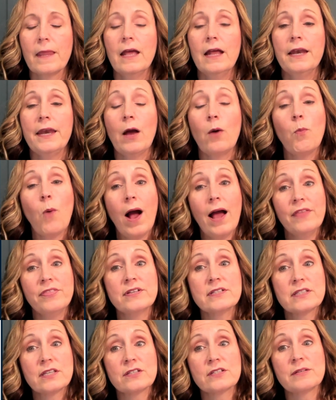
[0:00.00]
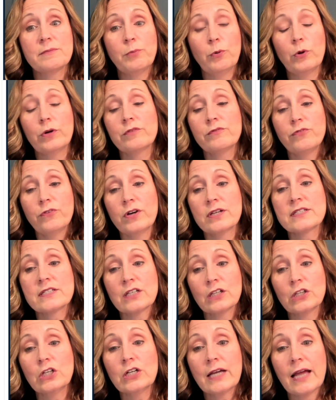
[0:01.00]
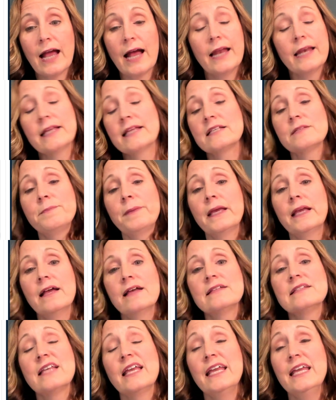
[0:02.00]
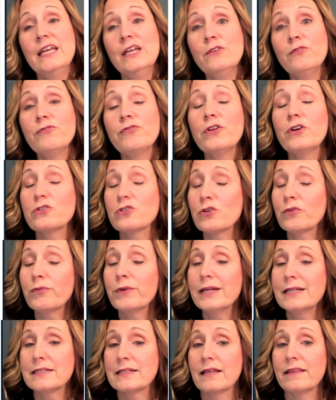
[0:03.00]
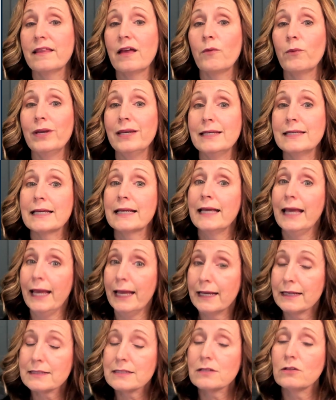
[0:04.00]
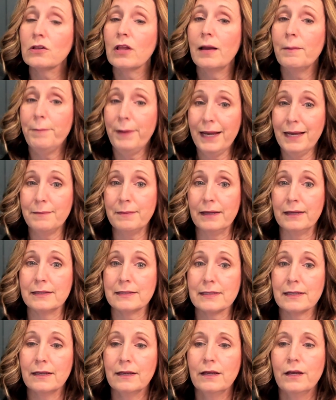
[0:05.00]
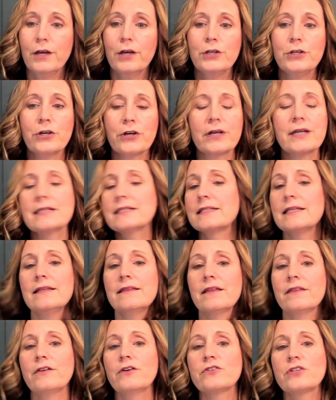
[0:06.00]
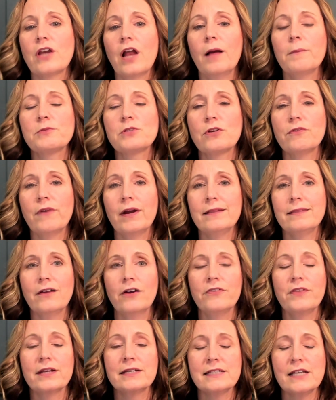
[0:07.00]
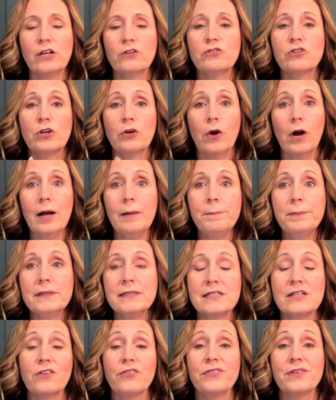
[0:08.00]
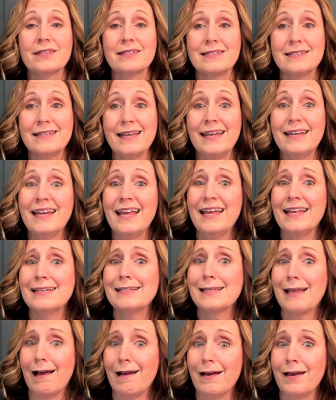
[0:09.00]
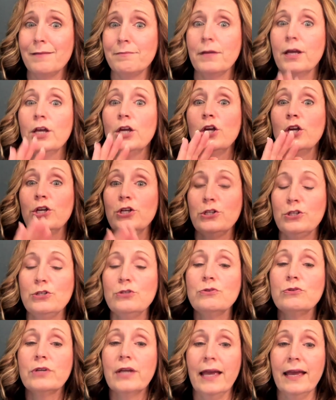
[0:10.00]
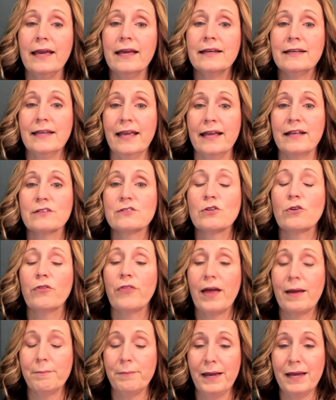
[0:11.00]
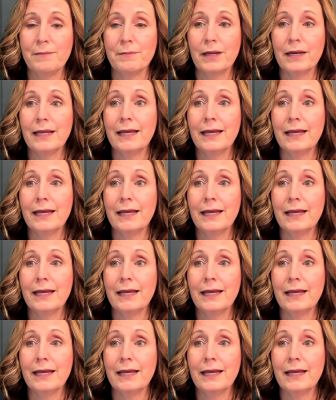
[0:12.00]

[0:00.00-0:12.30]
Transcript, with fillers: Now, why this is important for us to look at is because if there's a reason that we need to cancel a payment, you're going to see that there's an option right there that tells you up until this date and time, you can cancel that payment.